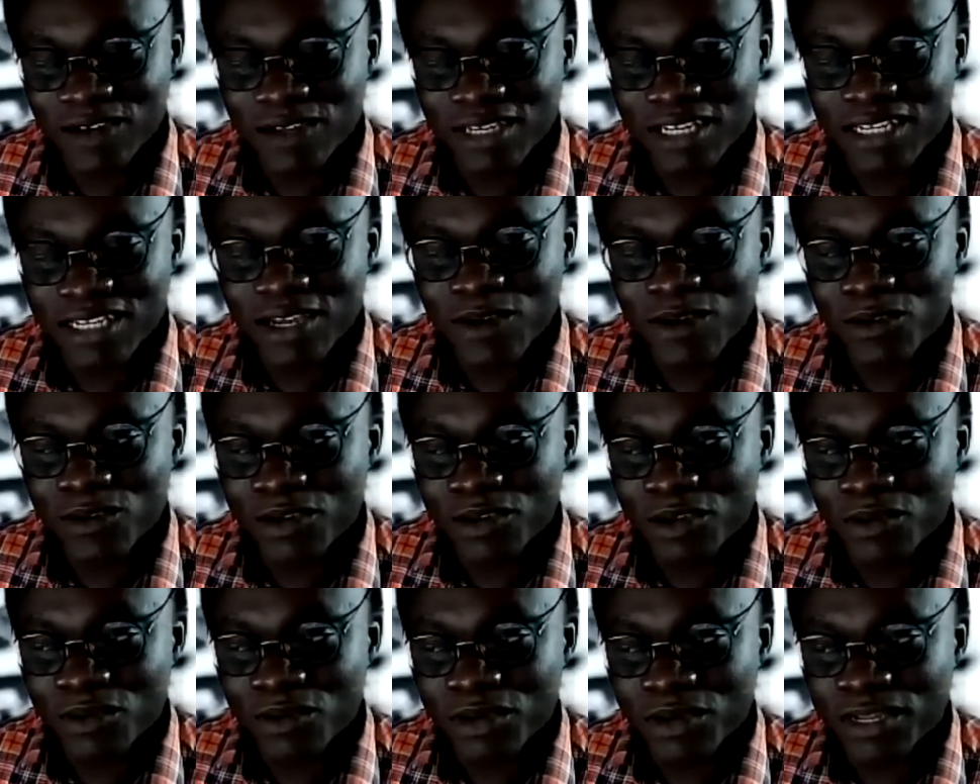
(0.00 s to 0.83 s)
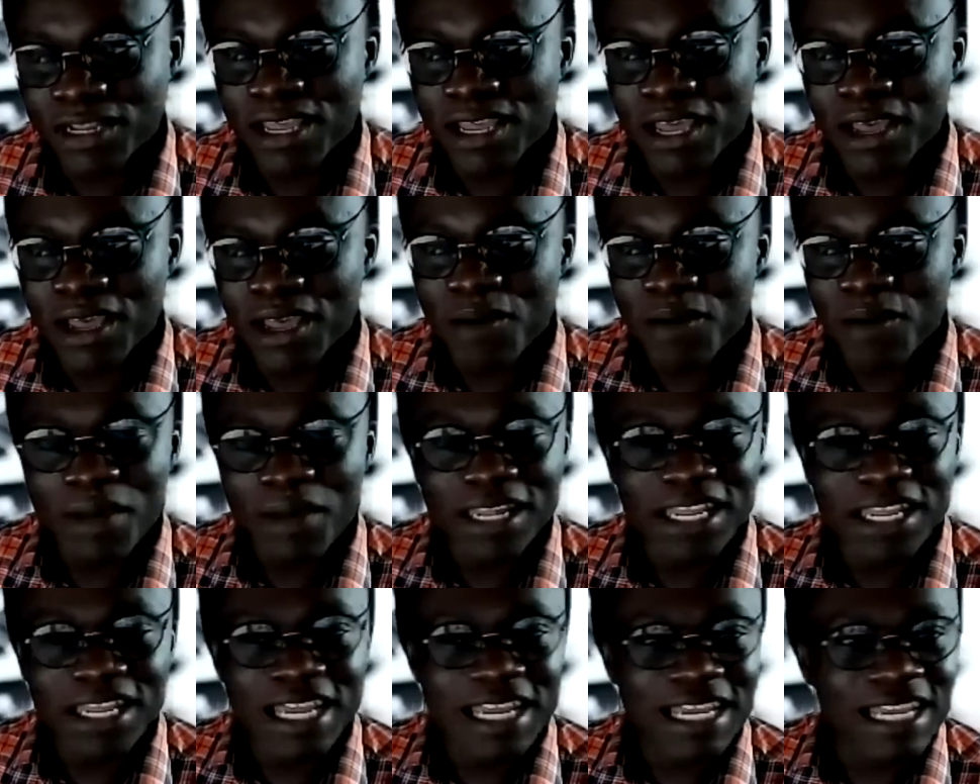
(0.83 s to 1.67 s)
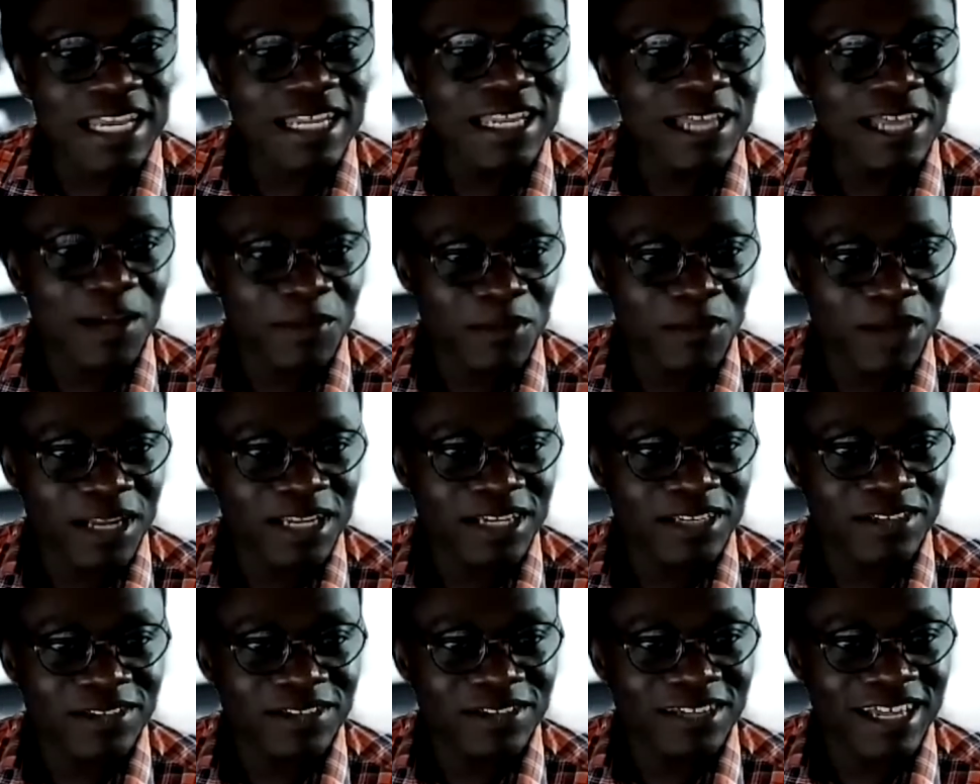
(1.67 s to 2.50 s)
either going to quit, but they need their money.